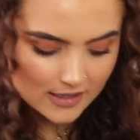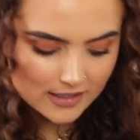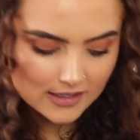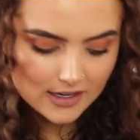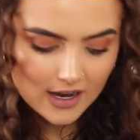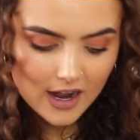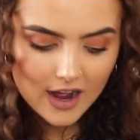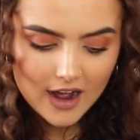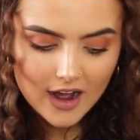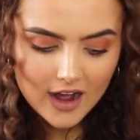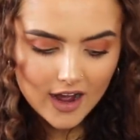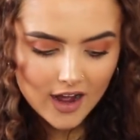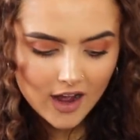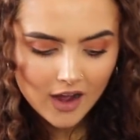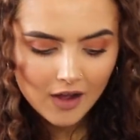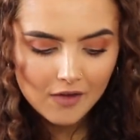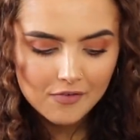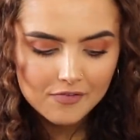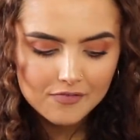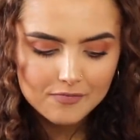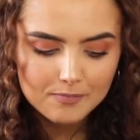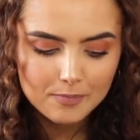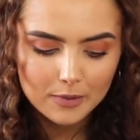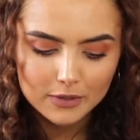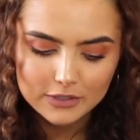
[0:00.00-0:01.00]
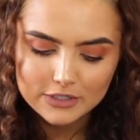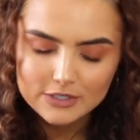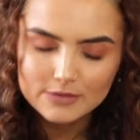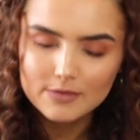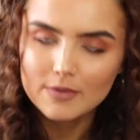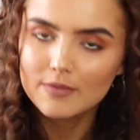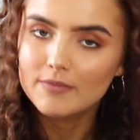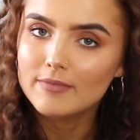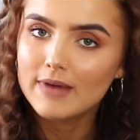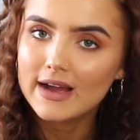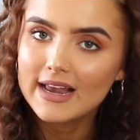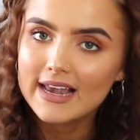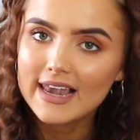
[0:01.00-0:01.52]
calf, bottom
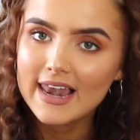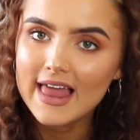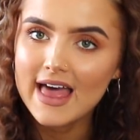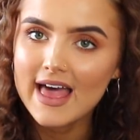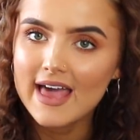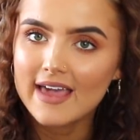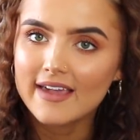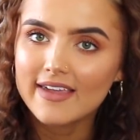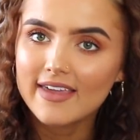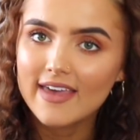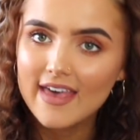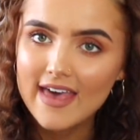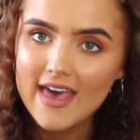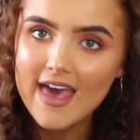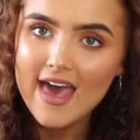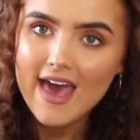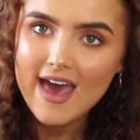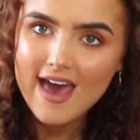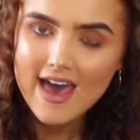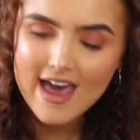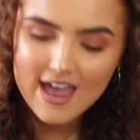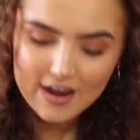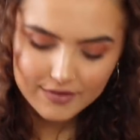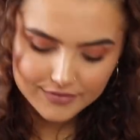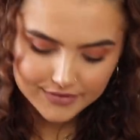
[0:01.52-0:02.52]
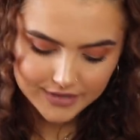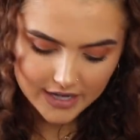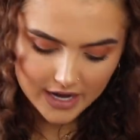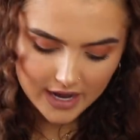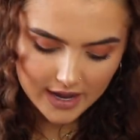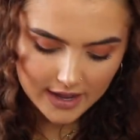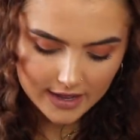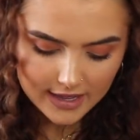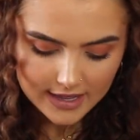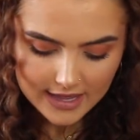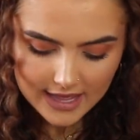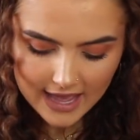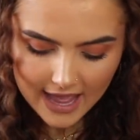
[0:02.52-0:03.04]
of my leg
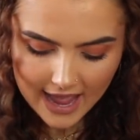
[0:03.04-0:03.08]
area,